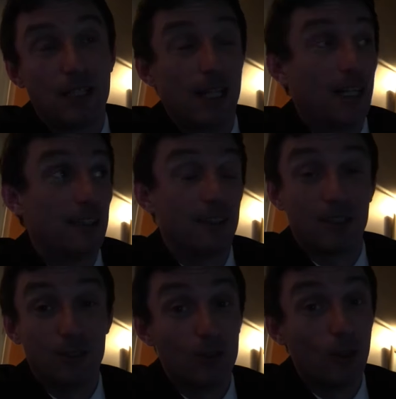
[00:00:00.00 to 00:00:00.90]
And
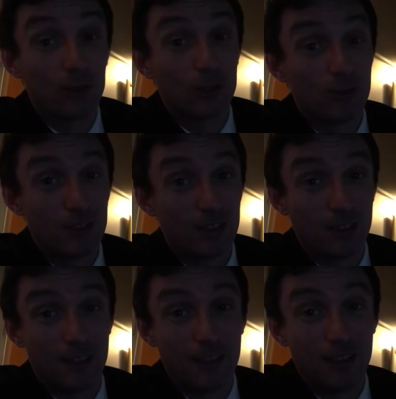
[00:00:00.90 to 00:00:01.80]
not just
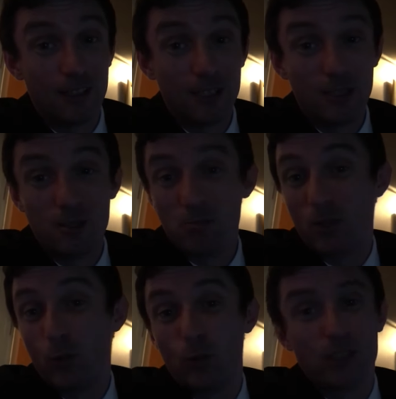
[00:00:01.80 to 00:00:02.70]
recently,
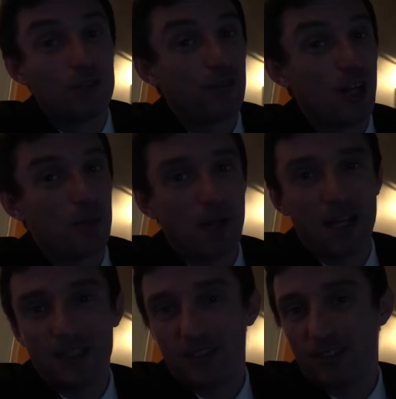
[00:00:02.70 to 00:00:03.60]
but going as far
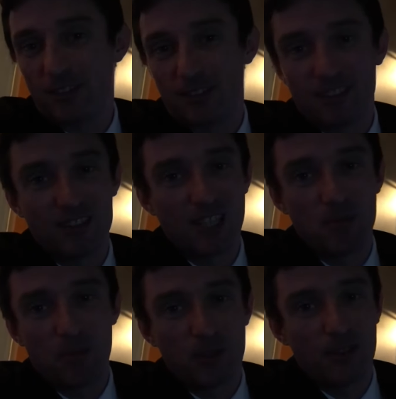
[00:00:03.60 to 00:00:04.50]
back as
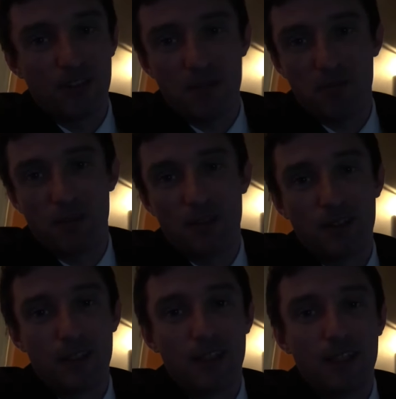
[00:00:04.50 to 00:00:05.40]
December, November.
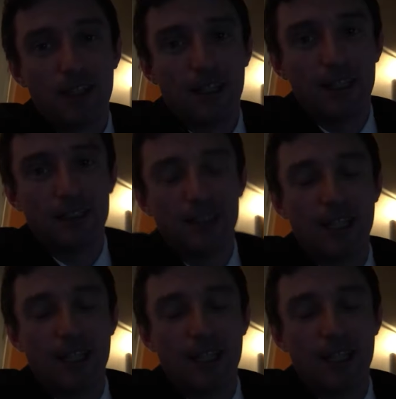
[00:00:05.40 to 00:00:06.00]
And